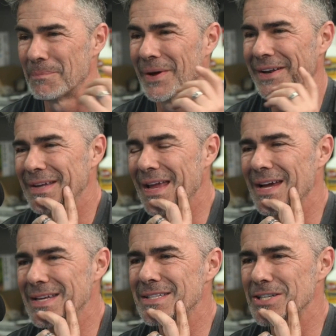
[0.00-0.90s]
But
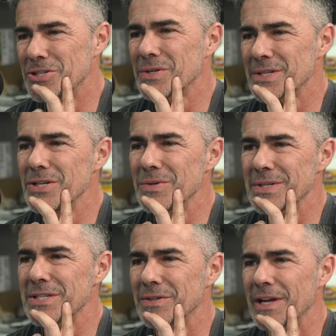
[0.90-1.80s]
yeah, he says you
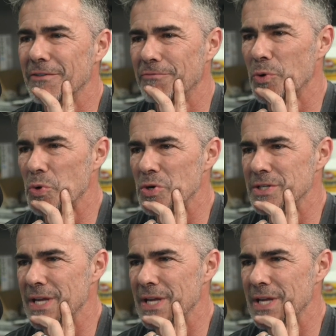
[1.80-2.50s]
can still get 4-doors.